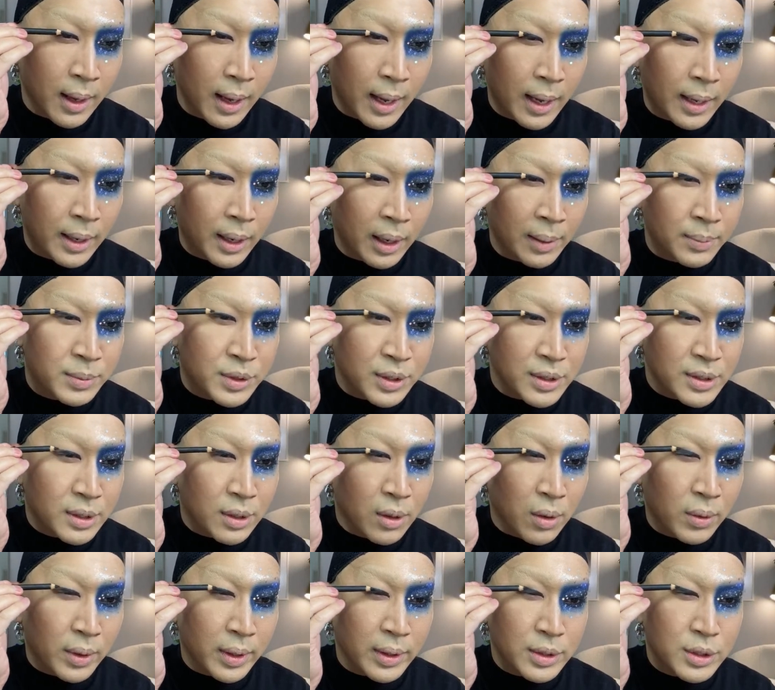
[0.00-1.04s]
and I'm just
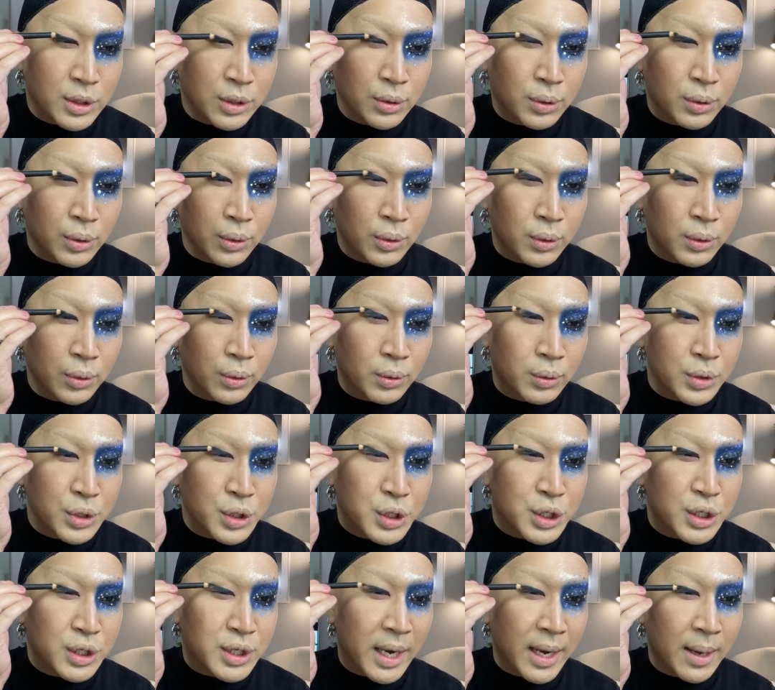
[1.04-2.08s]
going to
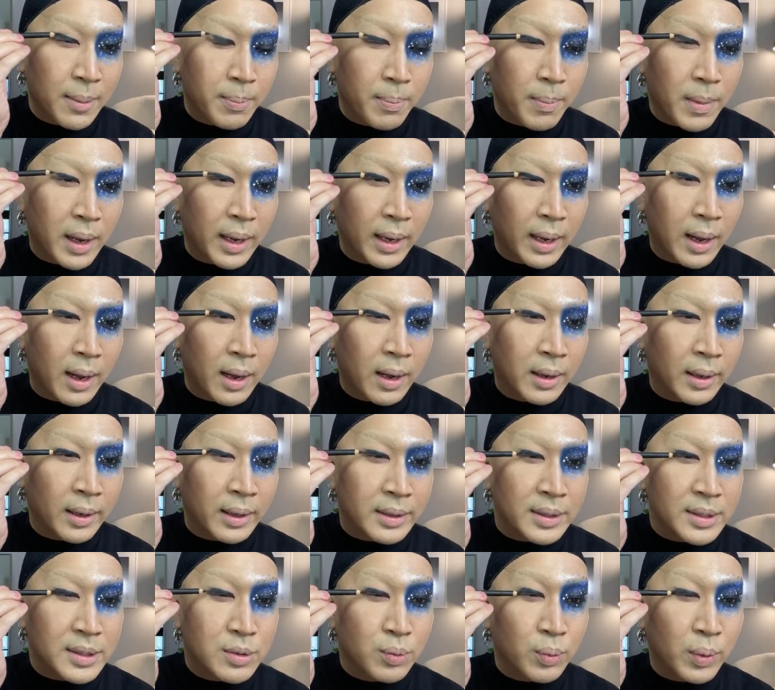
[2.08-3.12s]
shape my
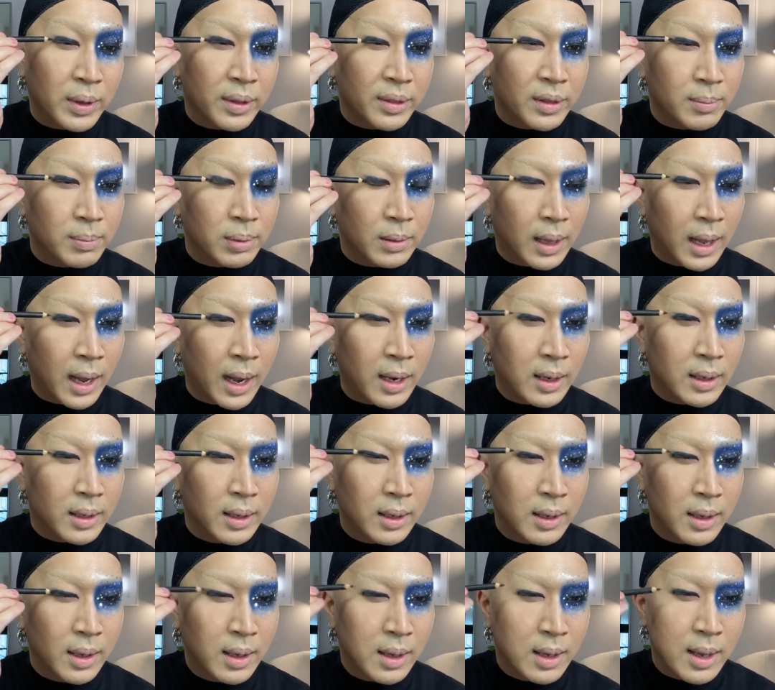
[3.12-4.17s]
eyes with the black.
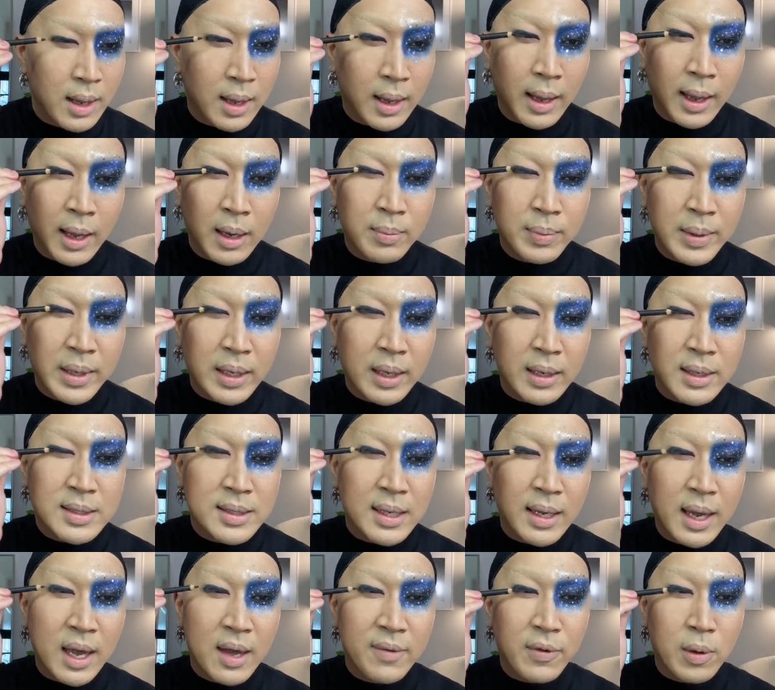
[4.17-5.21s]
And because I
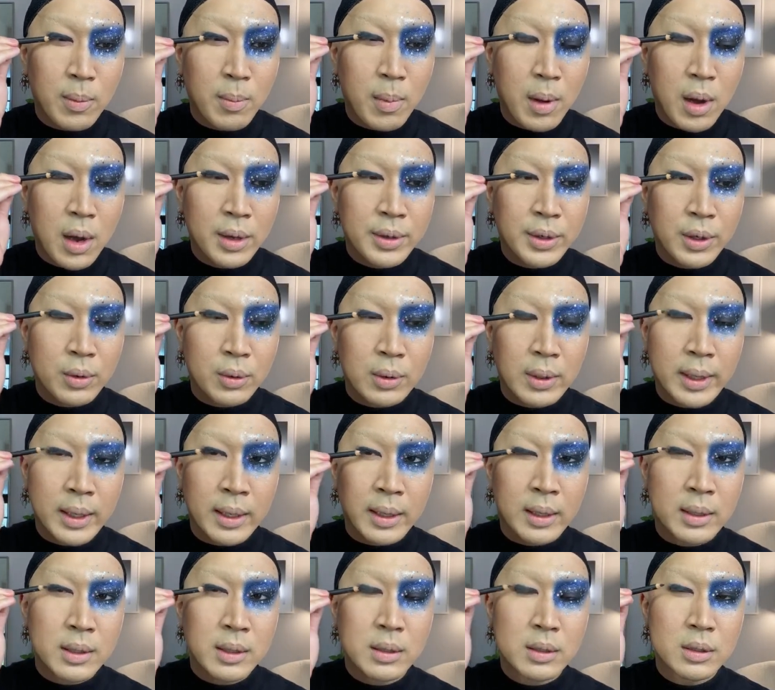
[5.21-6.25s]
have a mono
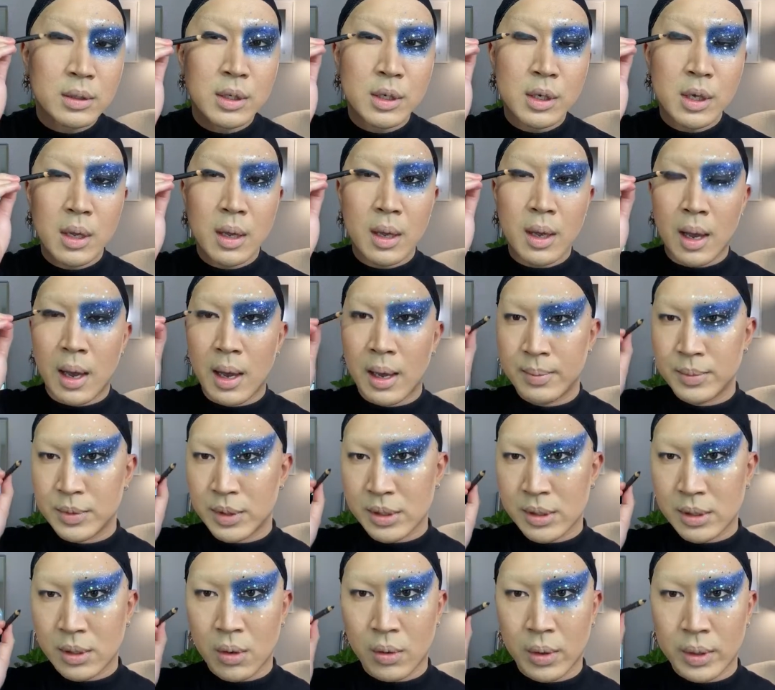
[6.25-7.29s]
lid, I'm
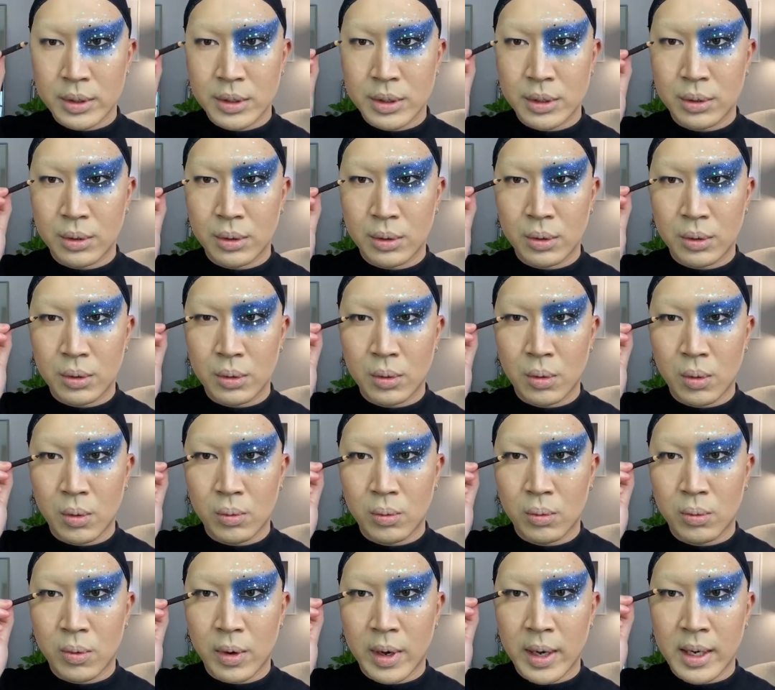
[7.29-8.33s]
just going to
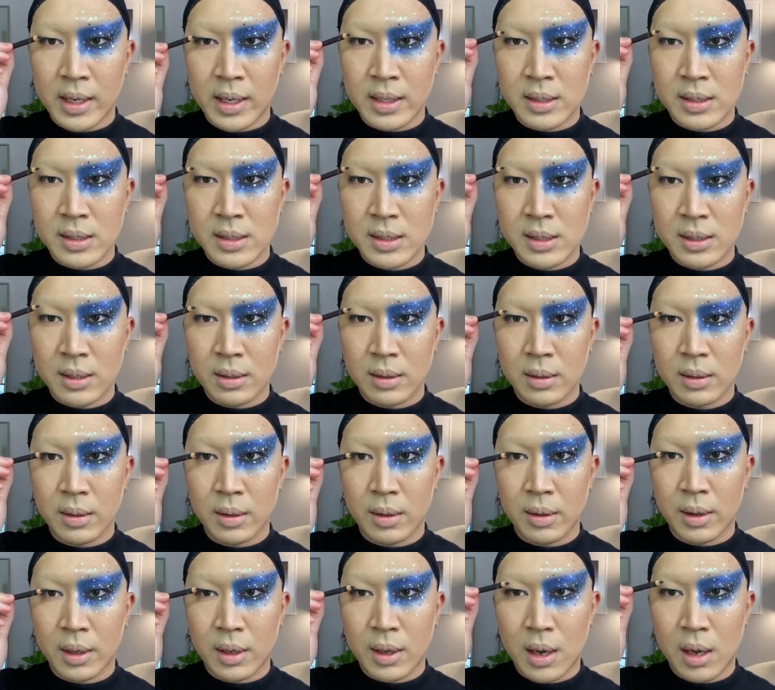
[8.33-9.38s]
raise
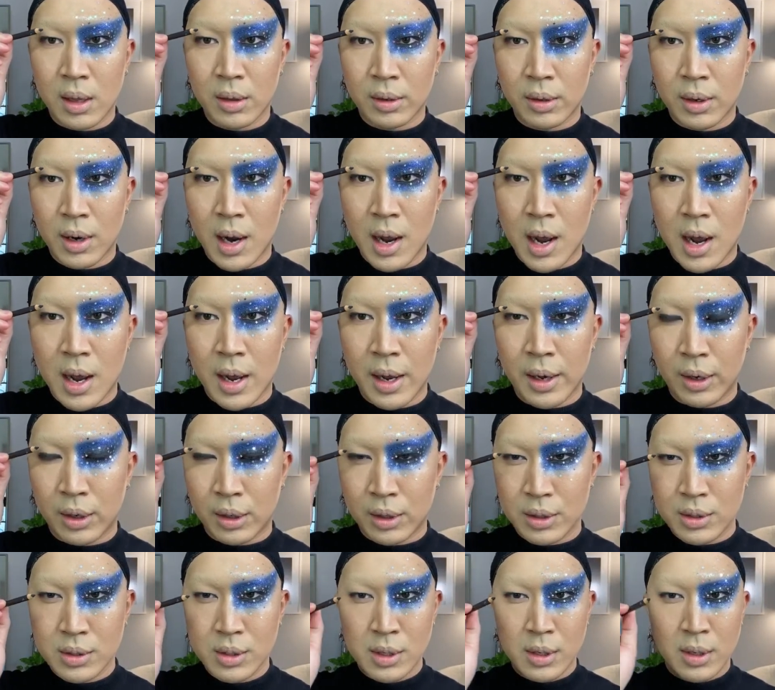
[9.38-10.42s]
the color
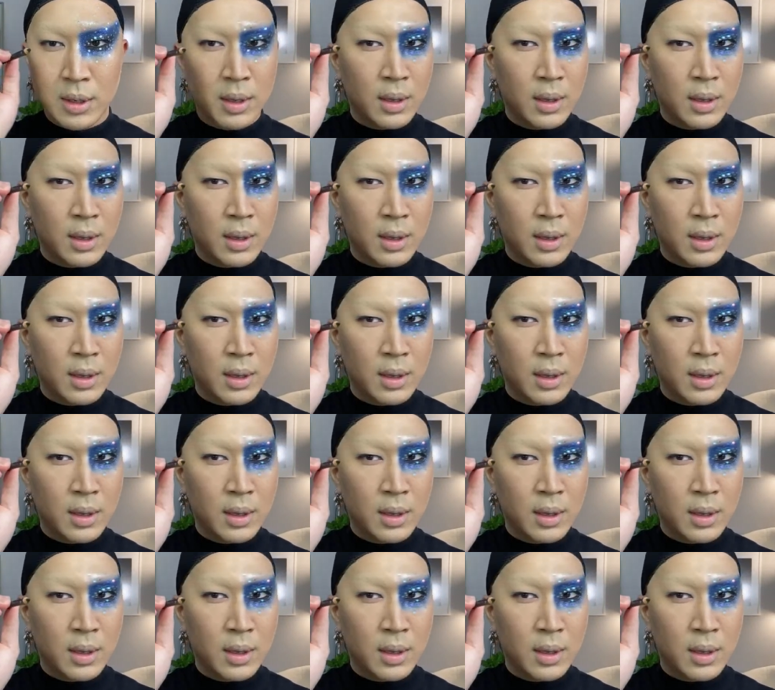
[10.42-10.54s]
higher